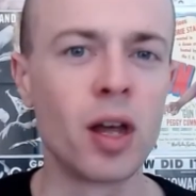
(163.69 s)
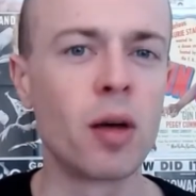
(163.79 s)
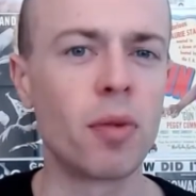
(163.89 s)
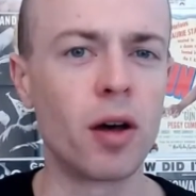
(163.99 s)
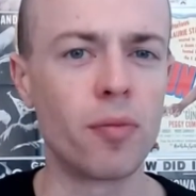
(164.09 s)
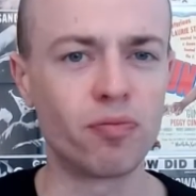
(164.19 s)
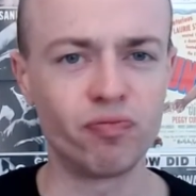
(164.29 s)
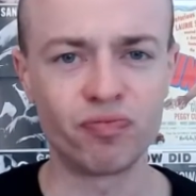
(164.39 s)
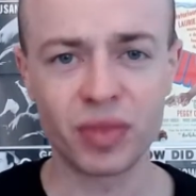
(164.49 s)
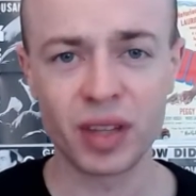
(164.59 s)
But
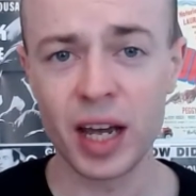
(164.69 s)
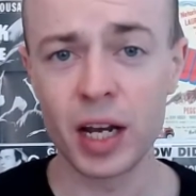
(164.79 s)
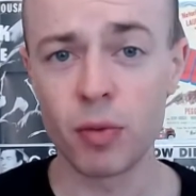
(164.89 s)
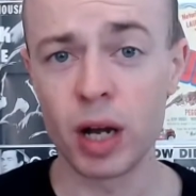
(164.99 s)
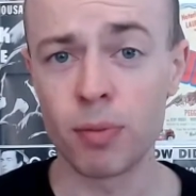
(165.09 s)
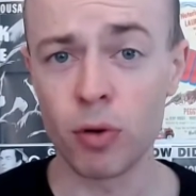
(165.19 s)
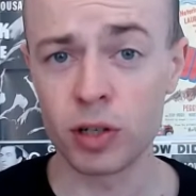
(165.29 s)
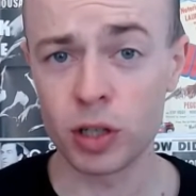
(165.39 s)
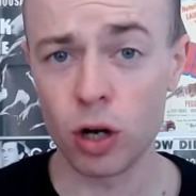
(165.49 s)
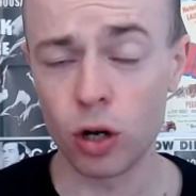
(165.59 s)
mm, anyway, Boris
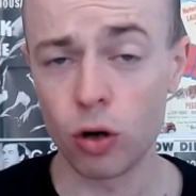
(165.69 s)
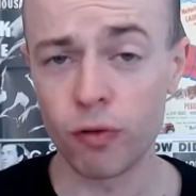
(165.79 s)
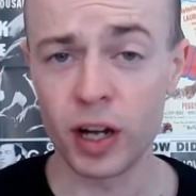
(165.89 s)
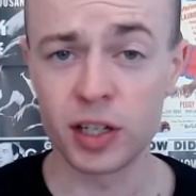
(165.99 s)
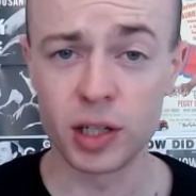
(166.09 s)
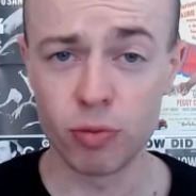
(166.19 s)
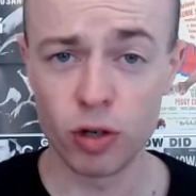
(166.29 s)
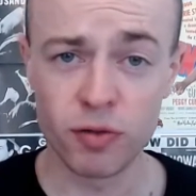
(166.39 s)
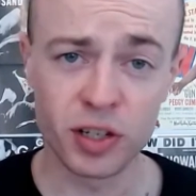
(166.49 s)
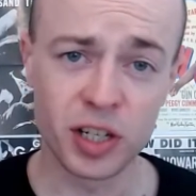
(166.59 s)
Karloff actually the
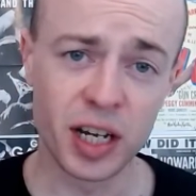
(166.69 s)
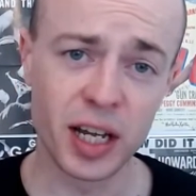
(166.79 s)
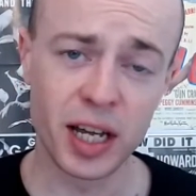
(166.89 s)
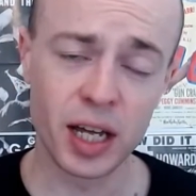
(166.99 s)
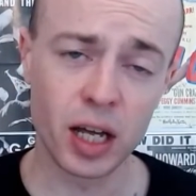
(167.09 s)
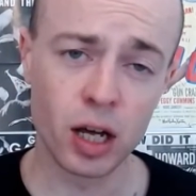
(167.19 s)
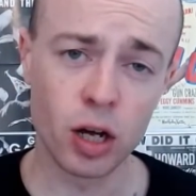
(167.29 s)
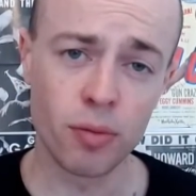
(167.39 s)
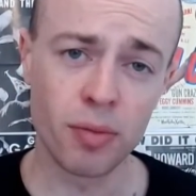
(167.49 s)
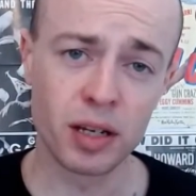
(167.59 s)
previous year
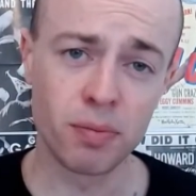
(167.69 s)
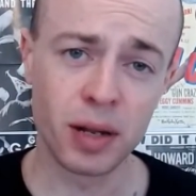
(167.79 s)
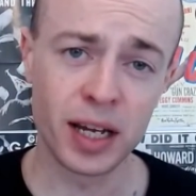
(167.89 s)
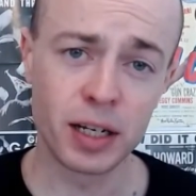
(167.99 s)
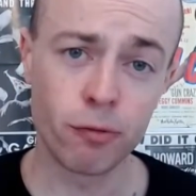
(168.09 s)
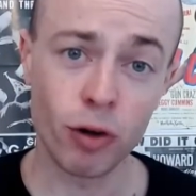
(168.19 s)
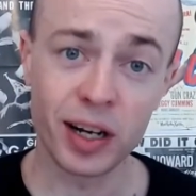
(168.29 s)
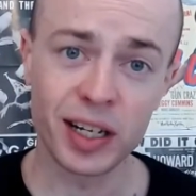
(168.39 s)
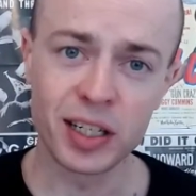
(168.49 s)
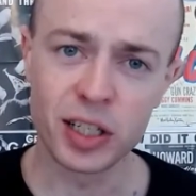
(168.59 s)
um, had played
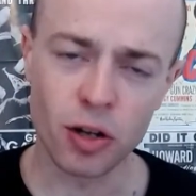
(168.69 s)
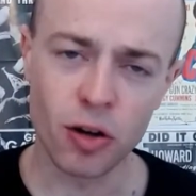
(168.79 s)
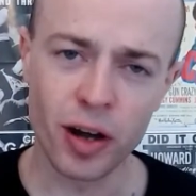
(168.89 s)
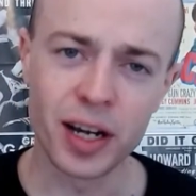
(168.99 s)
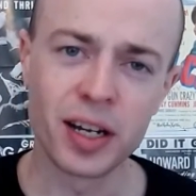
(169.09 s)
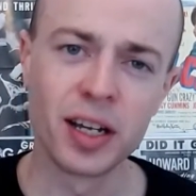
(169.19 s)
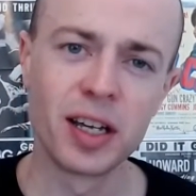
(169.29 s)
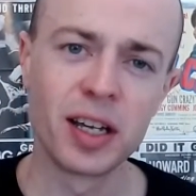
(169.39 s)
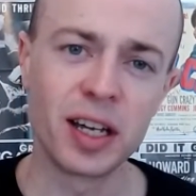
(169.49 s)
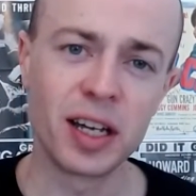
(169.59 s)
Frankenstein
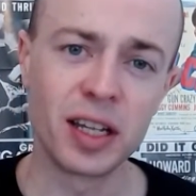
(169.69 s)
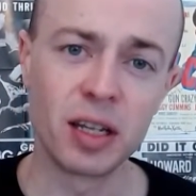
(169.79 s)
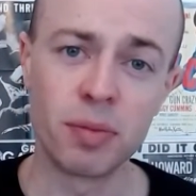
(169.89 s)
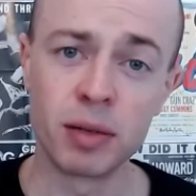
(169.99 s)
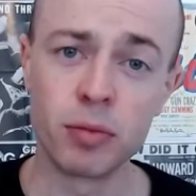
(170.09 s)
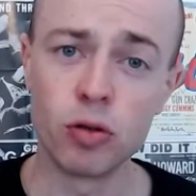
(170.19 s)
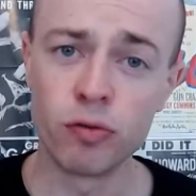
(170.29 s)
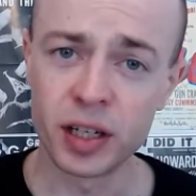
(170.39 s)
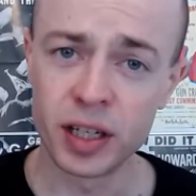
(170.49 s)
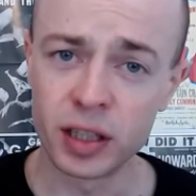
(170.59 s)
in the big
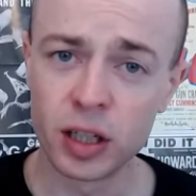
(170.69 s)
movie,